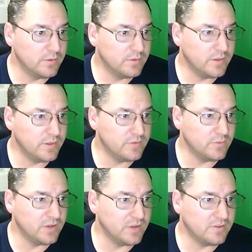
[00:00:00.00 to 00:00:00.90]
That's the one
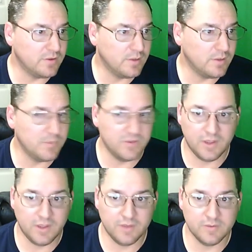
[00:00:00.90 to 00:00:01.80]
that Thomas
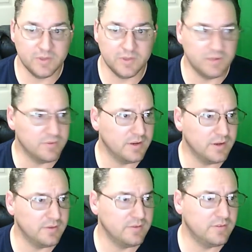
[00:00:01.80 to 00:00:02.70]
has, I believe, right?
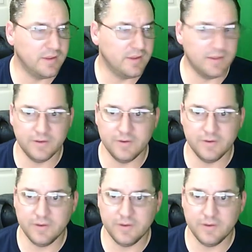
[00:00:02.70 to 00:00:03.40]
Sandlander there.